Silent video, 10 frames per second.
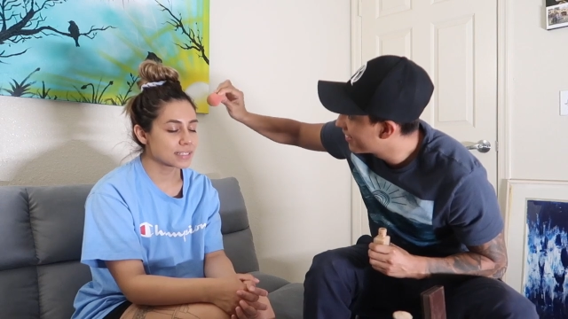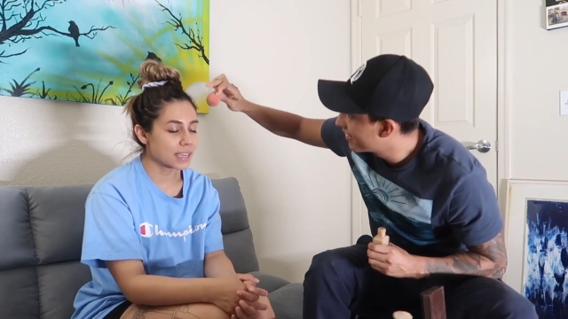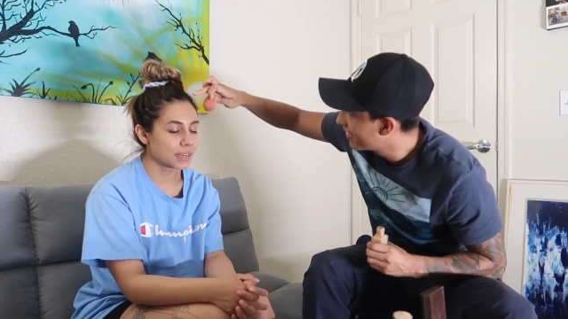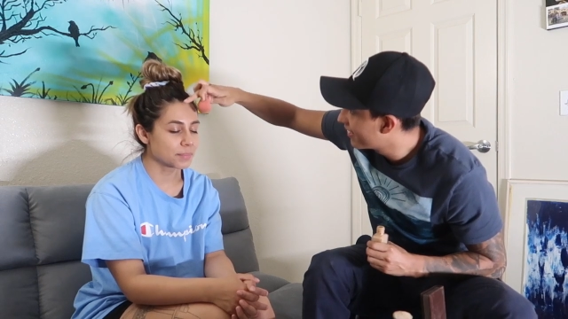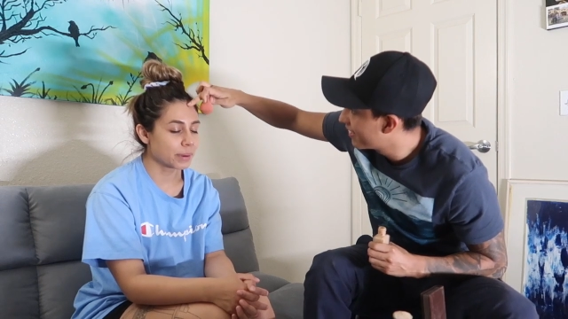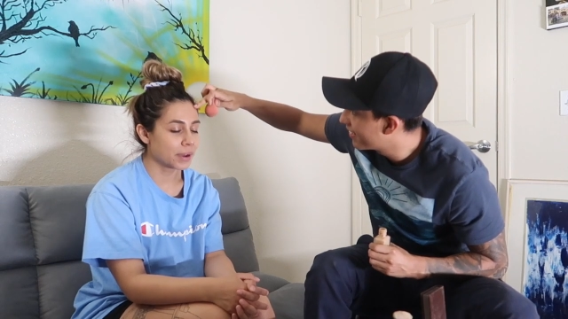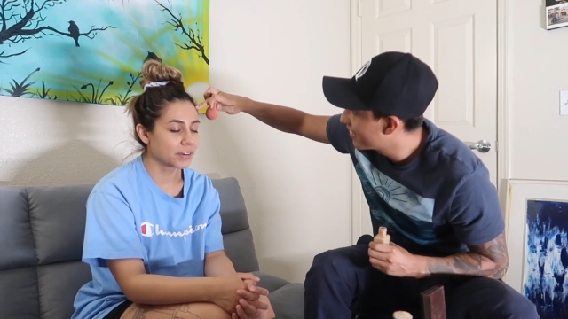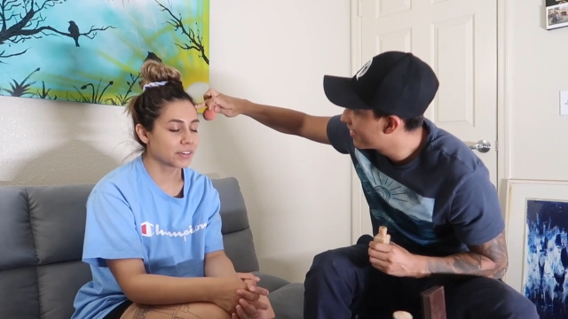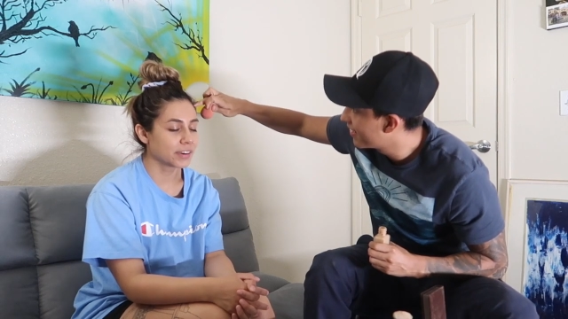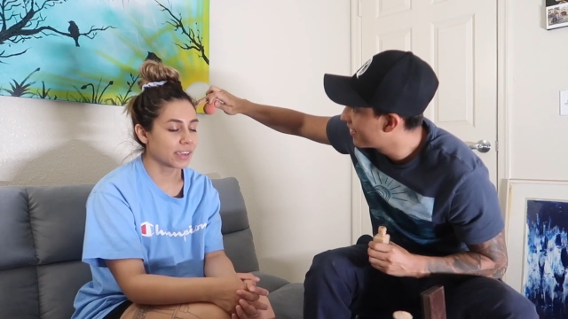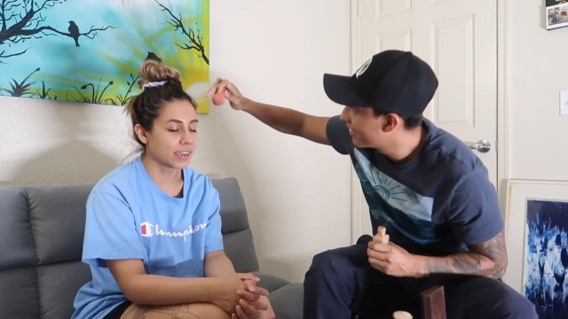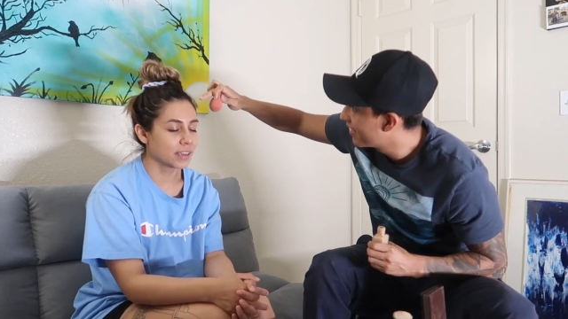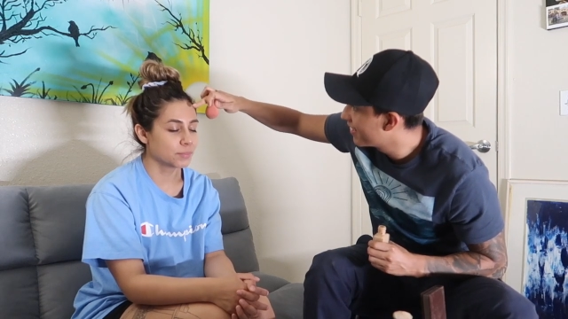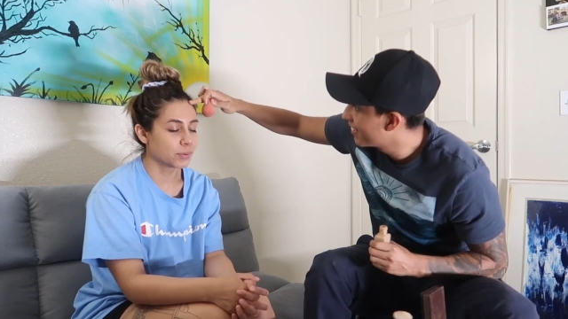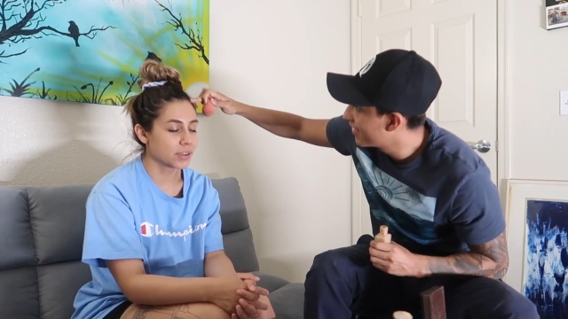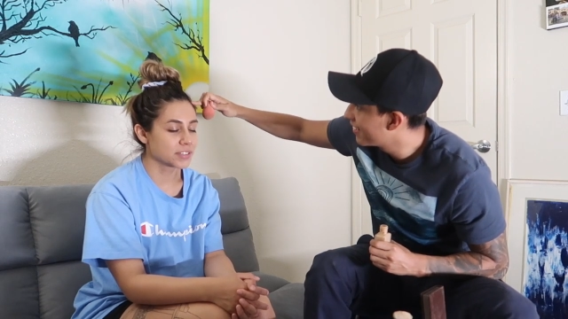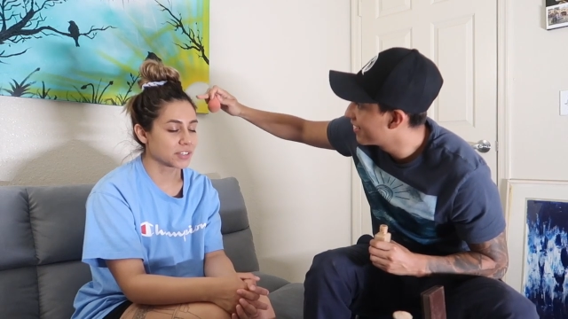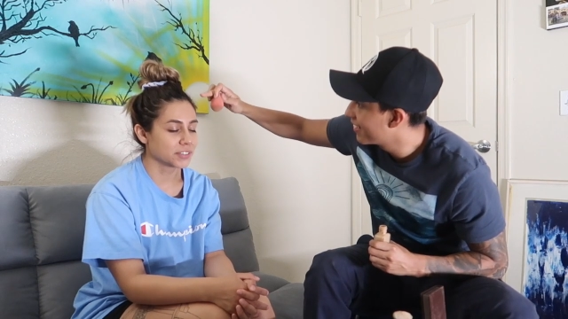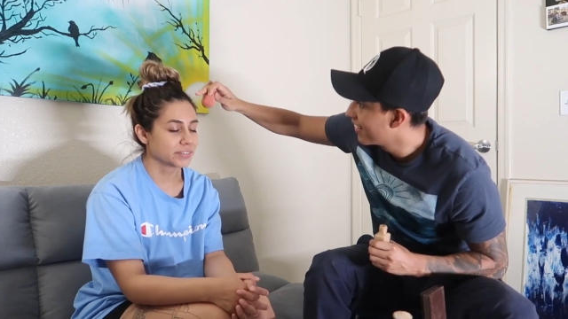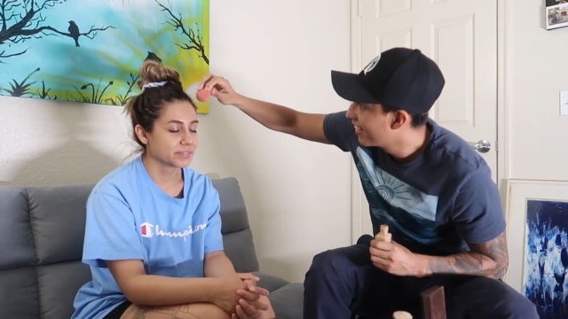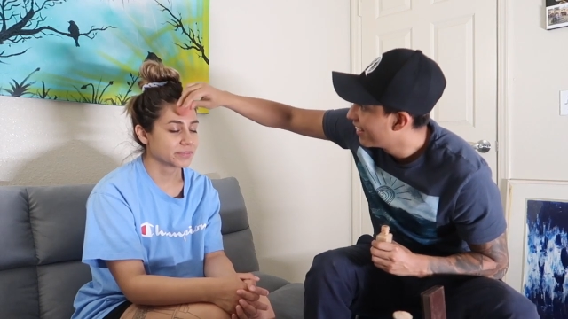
Speaker 1: setting powder and bronzer.